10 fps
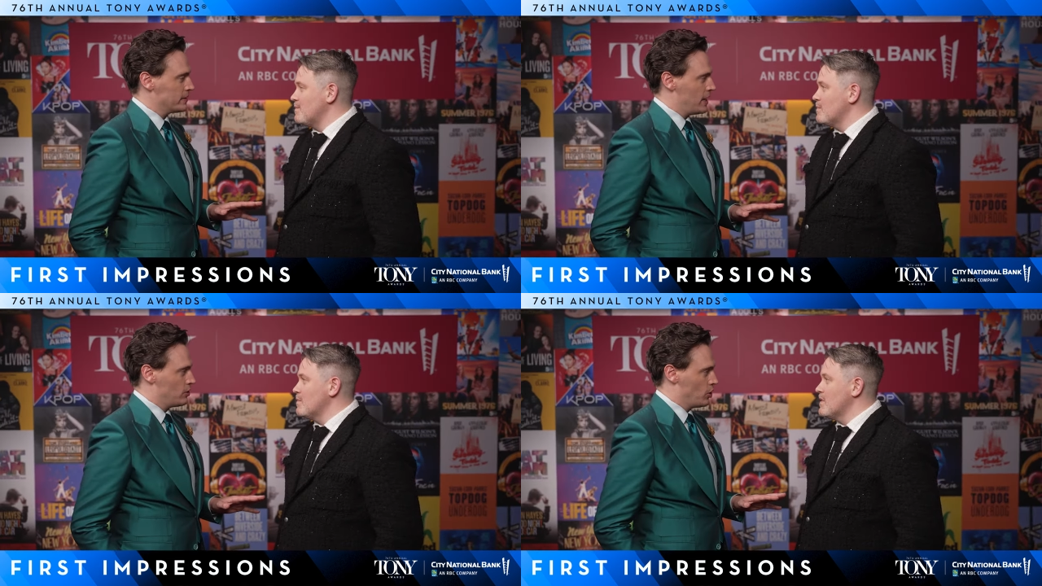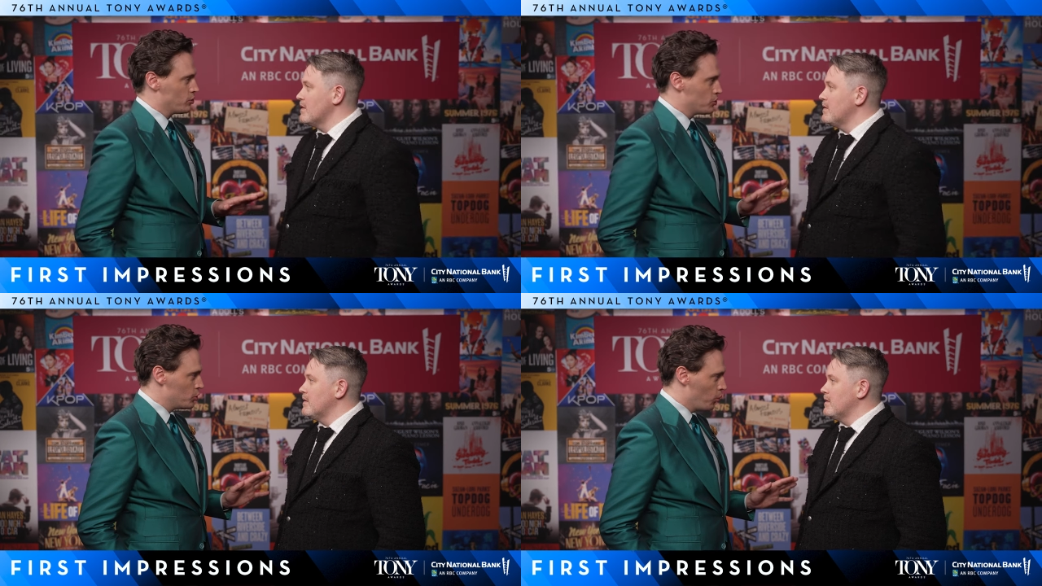Speaker 1: to act? Are you, do
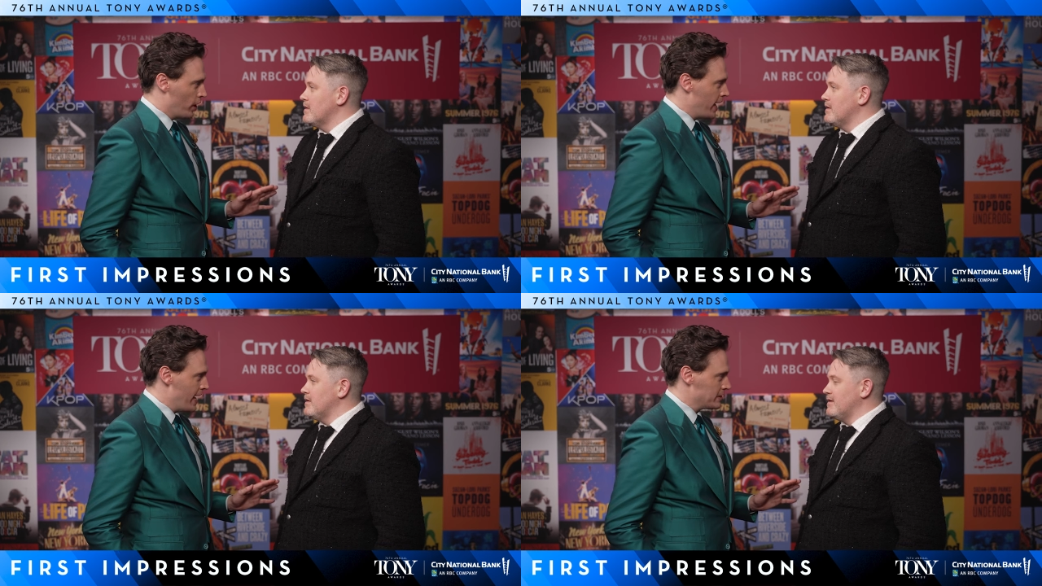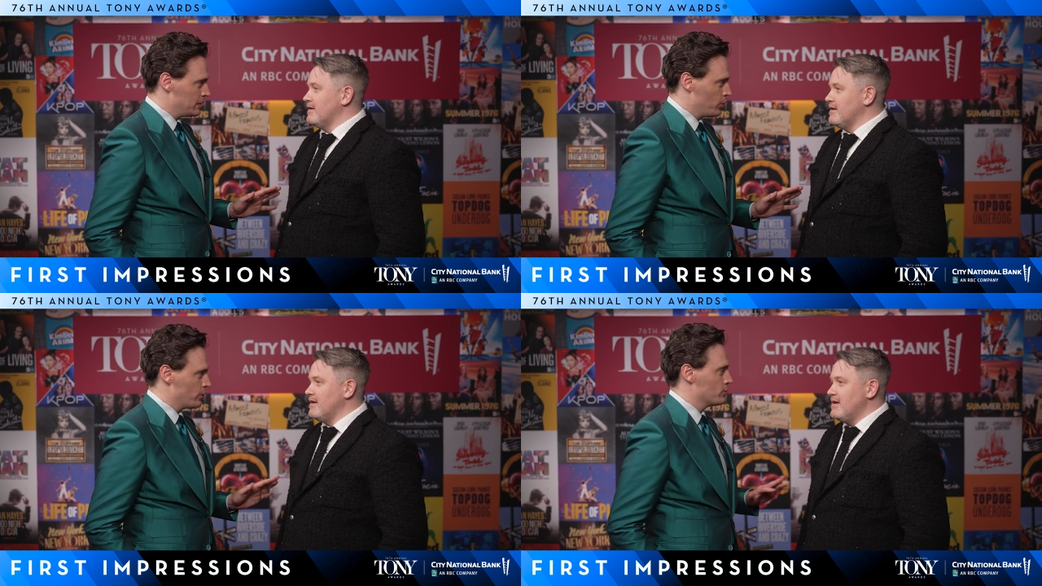you want to act anymore?
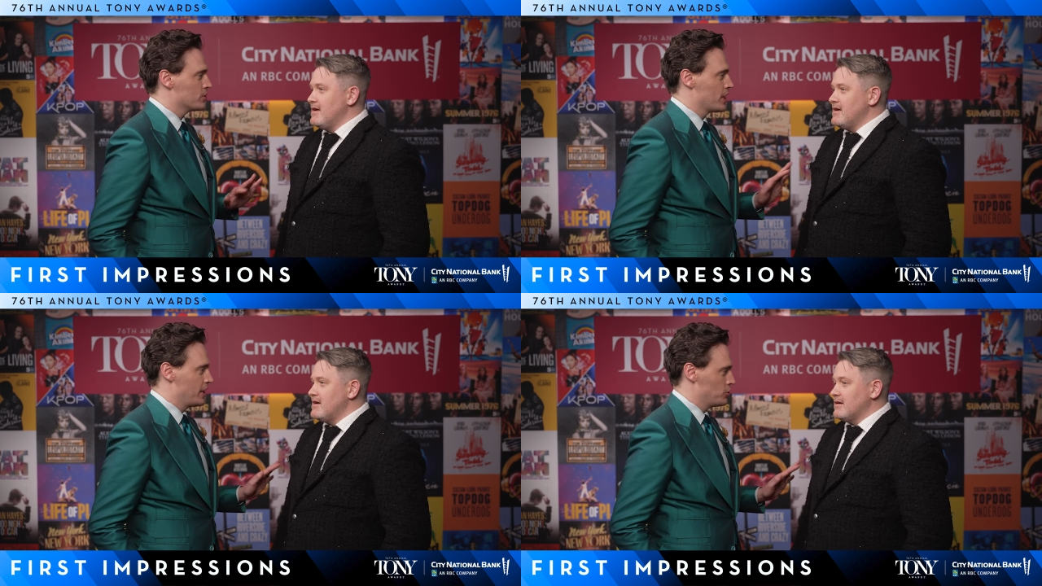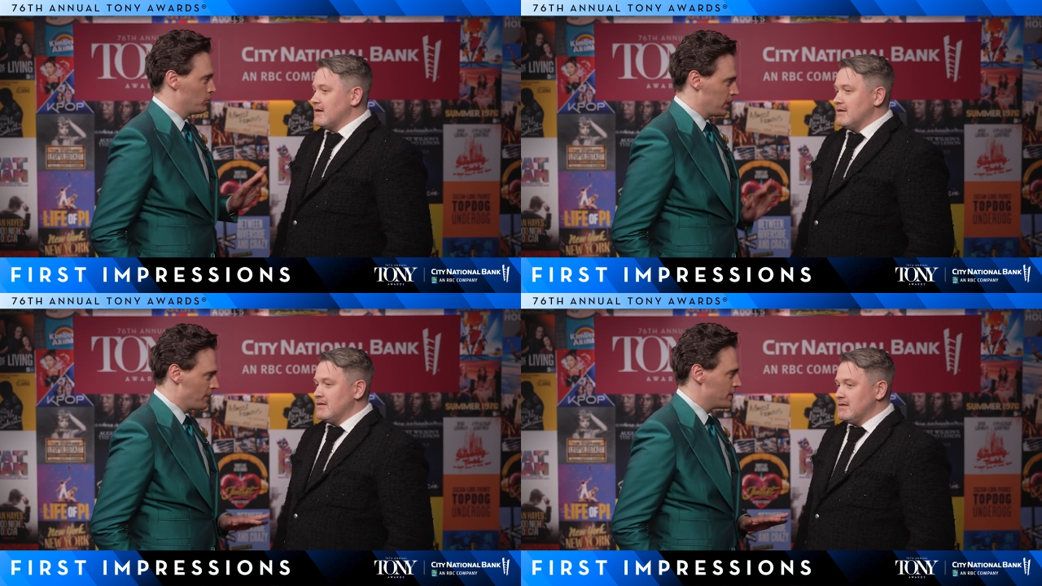Are you done? You
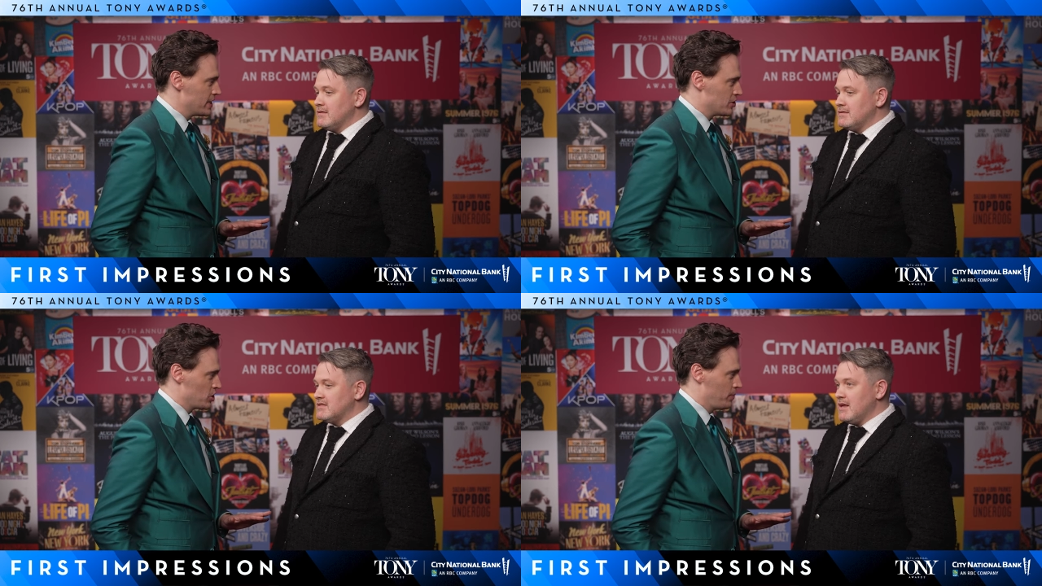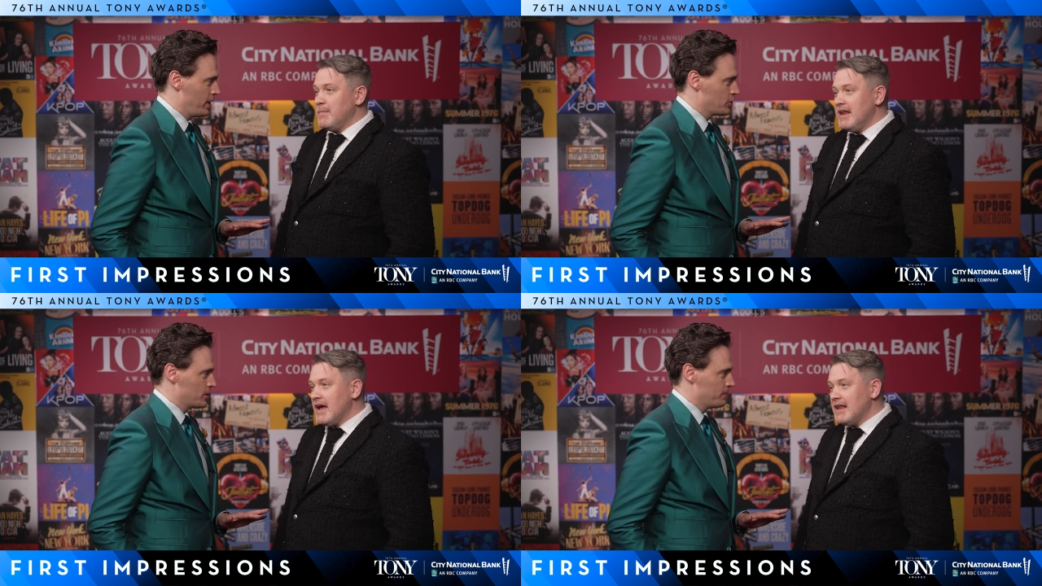love this so
Speaker 2: Somebody much? Somebody
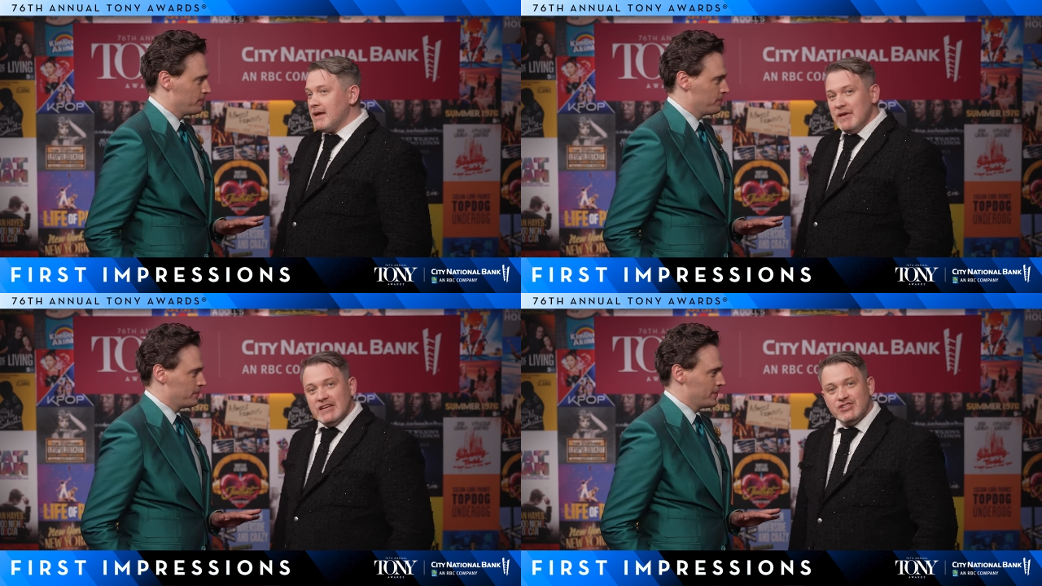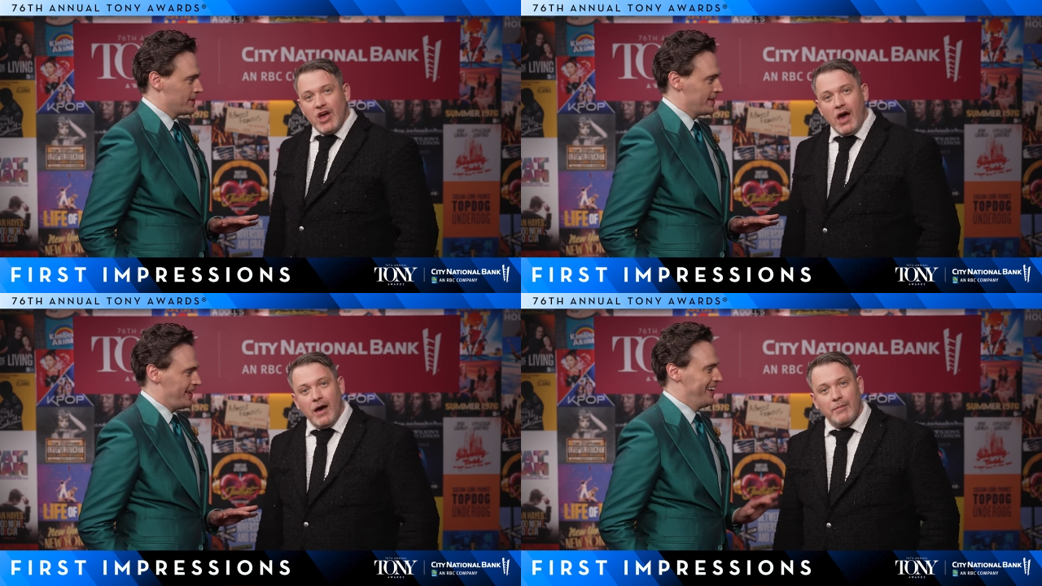got to give me a
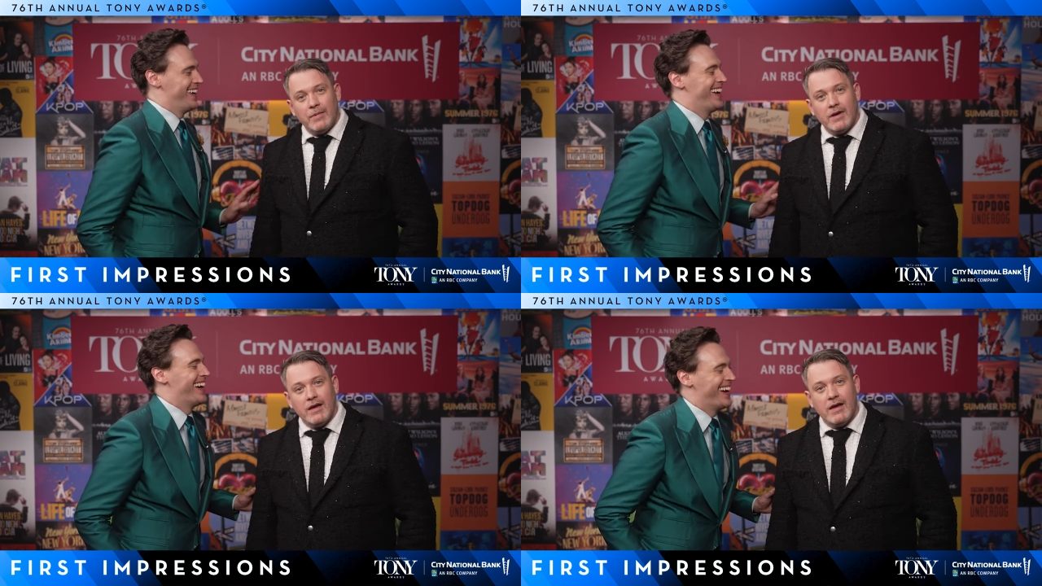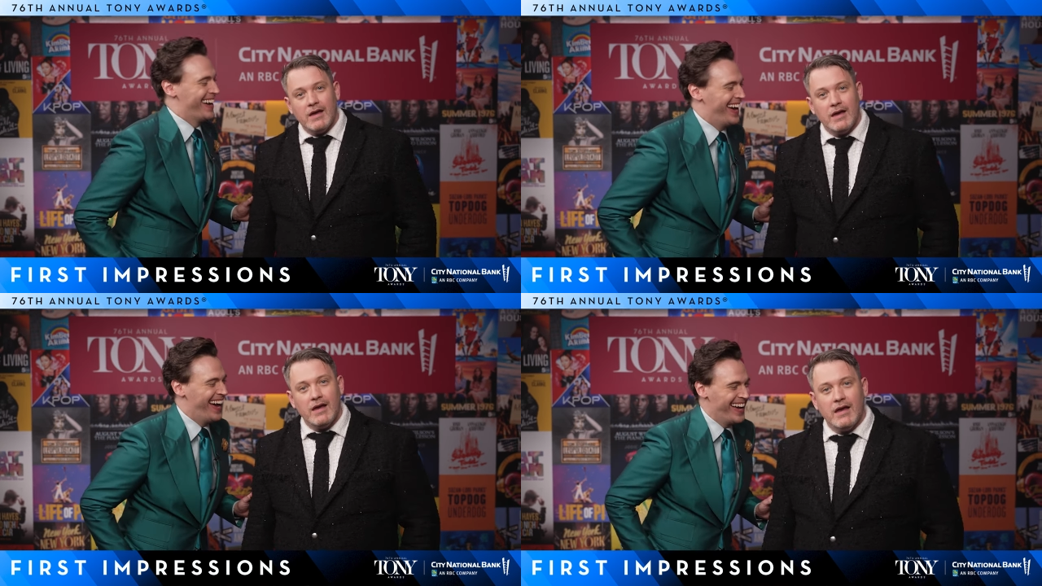job.
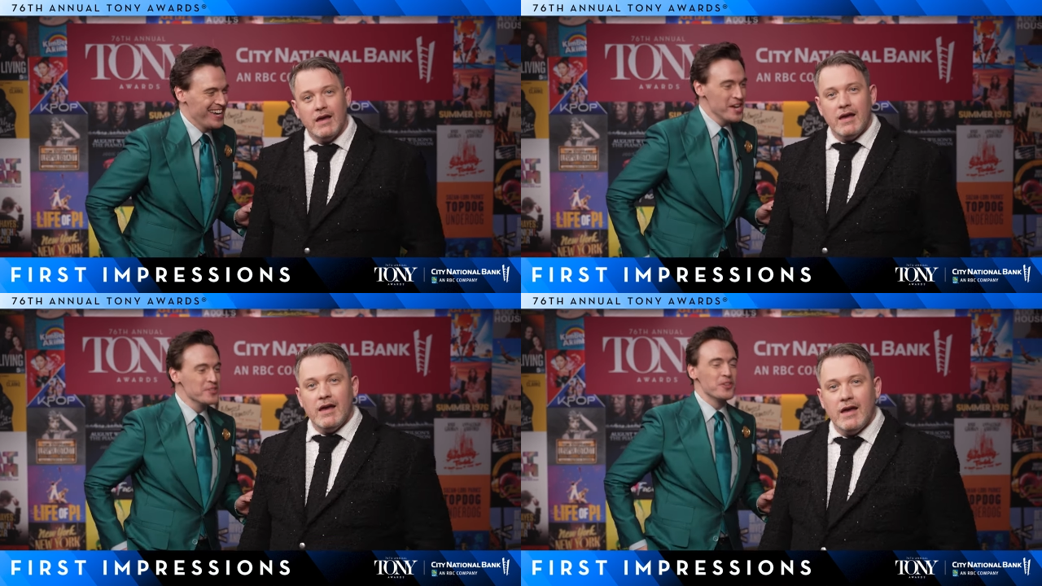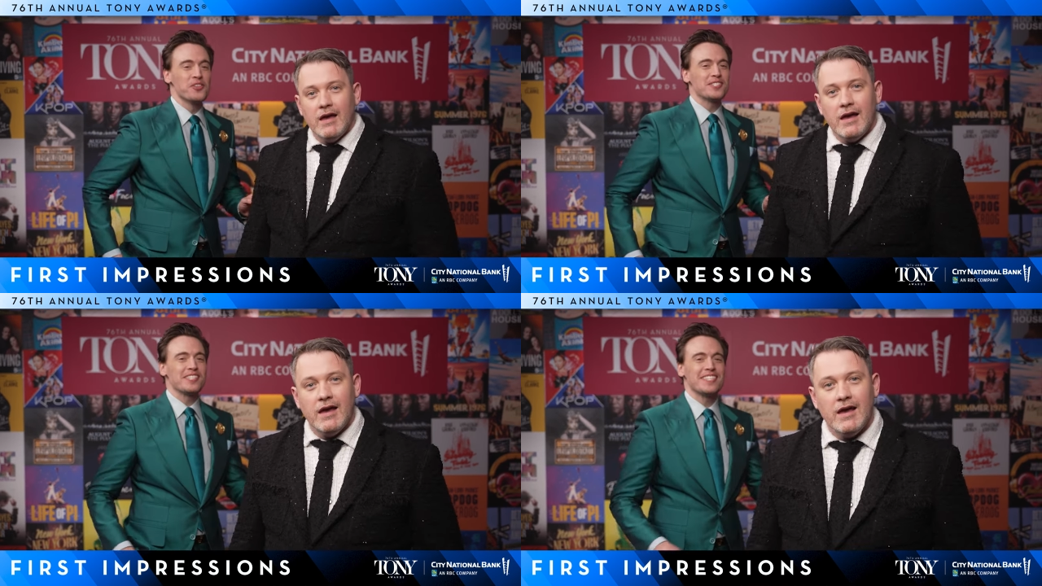
Speaker 1: No, this
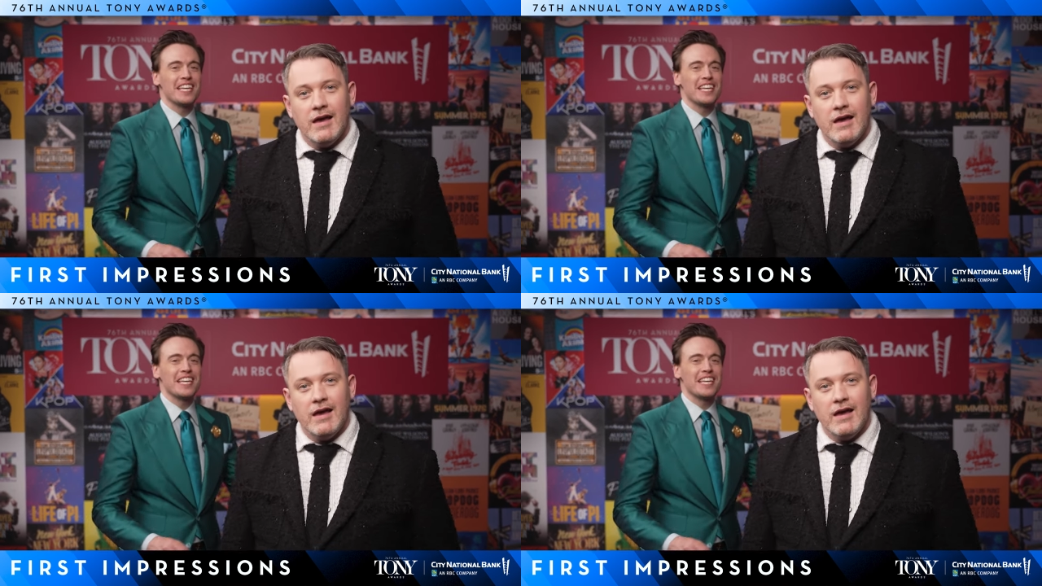isn't the